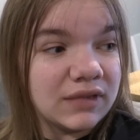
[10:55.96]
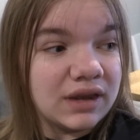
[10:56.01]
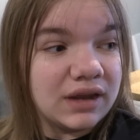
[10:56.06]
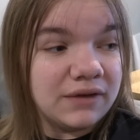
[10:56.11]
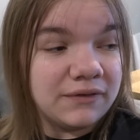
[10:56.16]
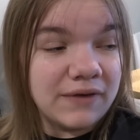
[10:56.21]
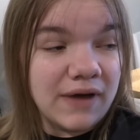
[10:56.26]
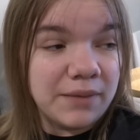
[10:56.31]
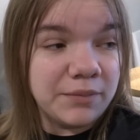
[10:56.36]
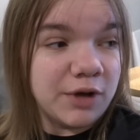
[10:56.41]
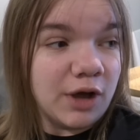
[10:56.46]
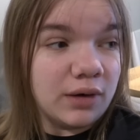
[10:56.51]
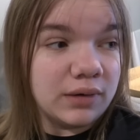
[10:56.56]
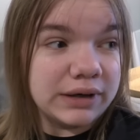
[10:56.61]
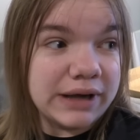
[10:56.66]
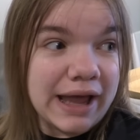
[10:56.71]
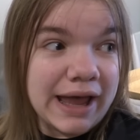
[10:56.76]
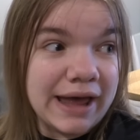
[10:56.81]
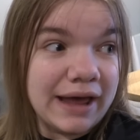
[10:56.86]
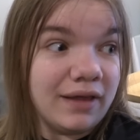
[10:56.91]
If I'm going
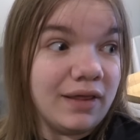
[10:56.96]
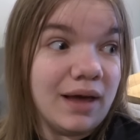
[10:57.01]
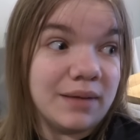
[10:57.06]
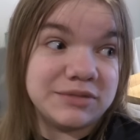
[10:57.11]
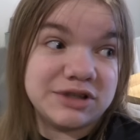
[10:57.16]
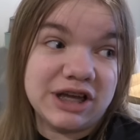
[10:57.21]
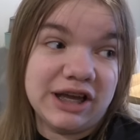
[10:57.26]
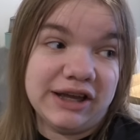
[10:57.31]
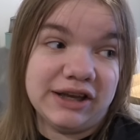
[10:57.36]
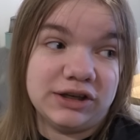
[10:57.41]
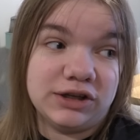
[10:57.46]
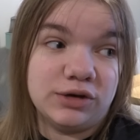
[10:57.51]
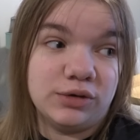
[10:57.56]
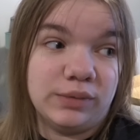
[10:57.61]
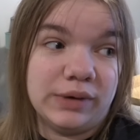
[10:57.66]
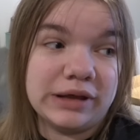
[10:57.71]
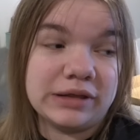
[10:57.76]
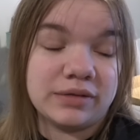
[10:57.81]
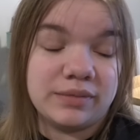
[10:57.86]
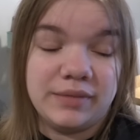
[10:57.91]
to hell, I'm taking you
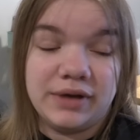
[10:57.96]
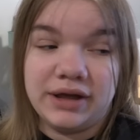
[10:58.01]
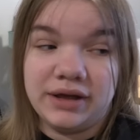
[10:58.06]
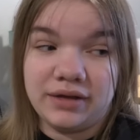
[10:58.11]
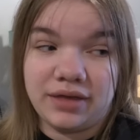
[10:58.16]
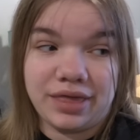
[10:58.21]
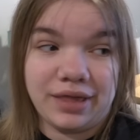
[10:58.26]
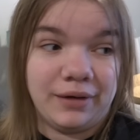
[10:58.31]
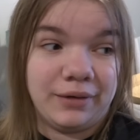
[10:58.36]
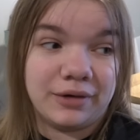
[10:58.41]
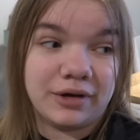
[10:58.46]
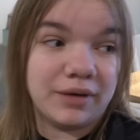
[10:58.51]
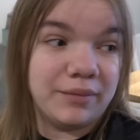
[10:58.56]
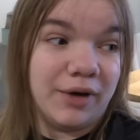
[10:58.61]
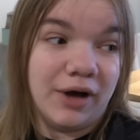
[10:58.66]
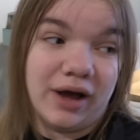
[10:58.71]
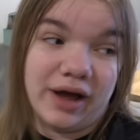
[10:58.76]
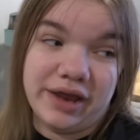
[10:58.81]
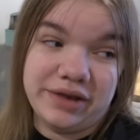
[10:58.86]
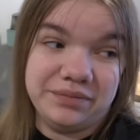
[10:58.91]
with me, so come
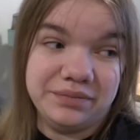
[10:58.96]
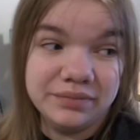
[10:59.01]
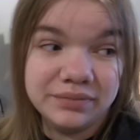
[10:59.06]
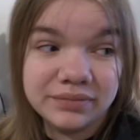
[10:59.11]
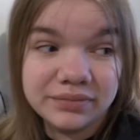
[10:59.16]
on.